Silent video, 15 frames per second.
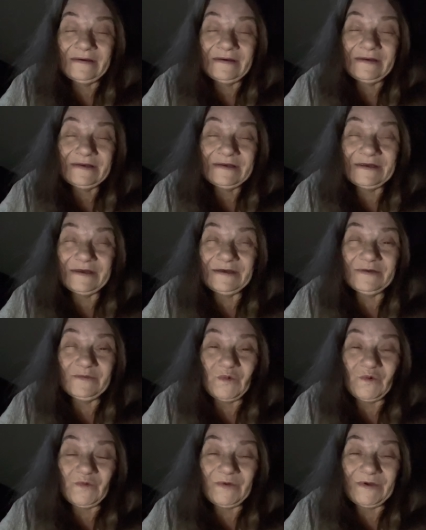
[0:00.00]
See the
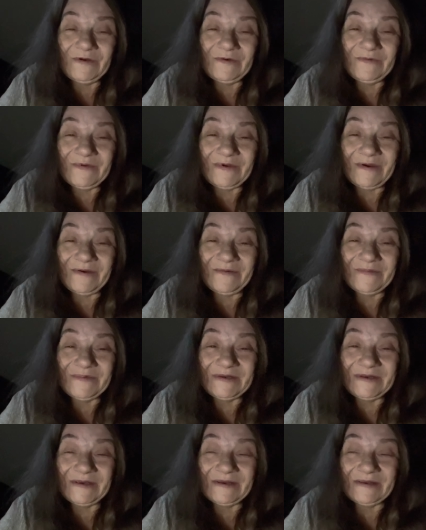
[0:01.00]
movie if you haven't
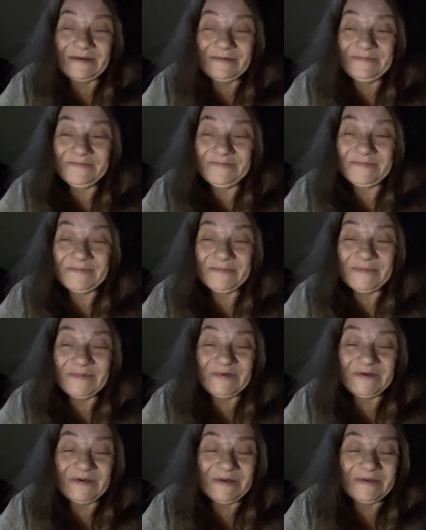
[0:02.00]
seen it.
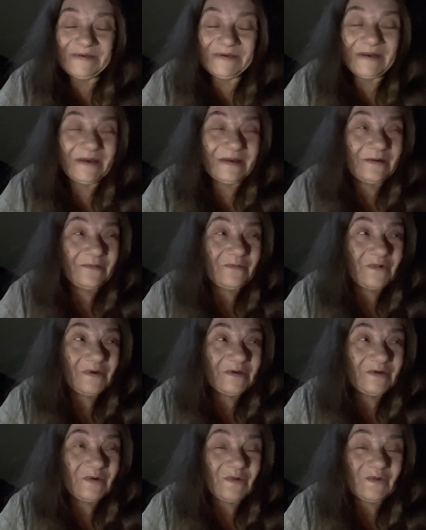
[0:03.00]
It said I
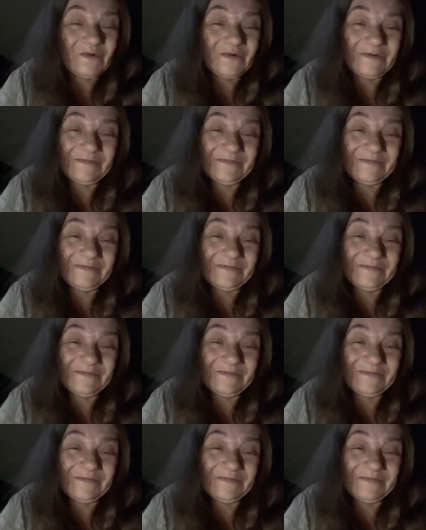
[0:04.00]
wanted to own it.